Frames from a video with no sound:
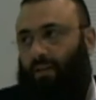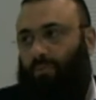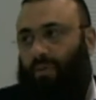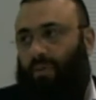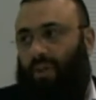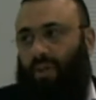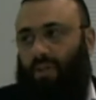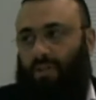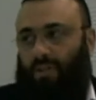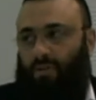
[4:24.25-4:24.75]

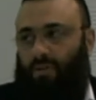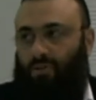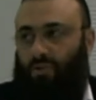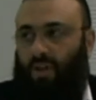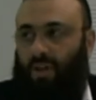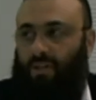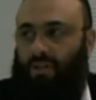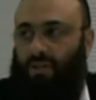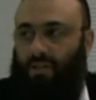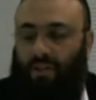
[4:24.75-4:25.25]
because it
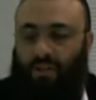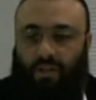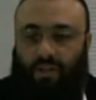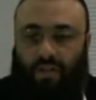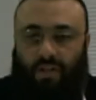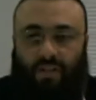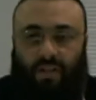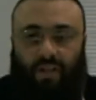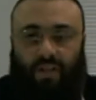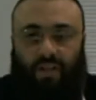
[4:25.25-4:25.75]
draws on
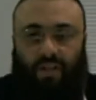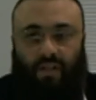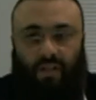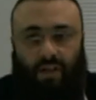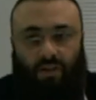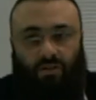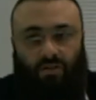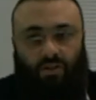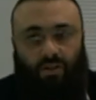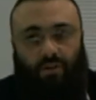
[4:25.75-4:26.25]
this
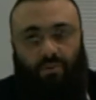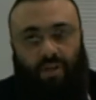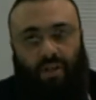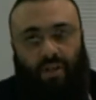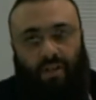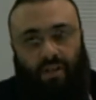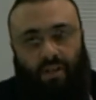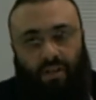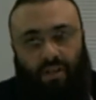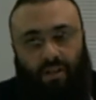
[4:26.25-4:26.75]
inclination, human
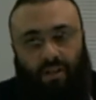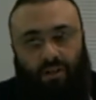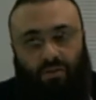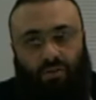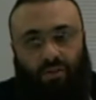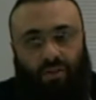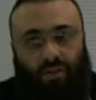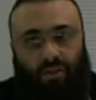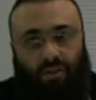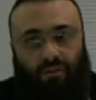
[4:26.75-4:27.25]

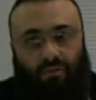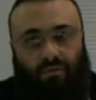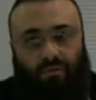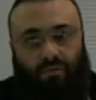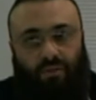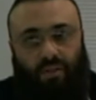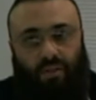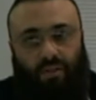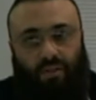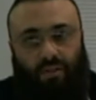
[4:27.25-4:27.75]
inclination of
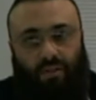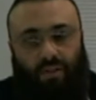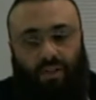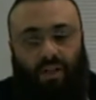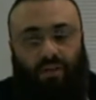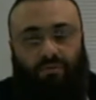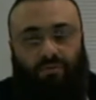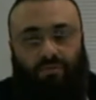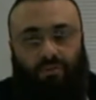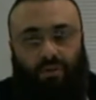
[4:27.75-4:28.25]
the
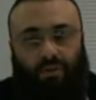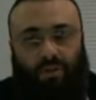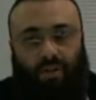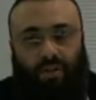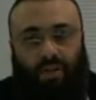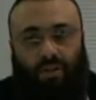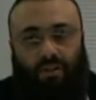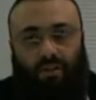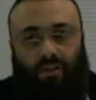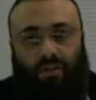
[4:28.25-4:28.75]
love
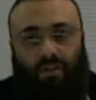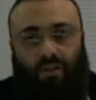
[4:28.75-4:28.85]
for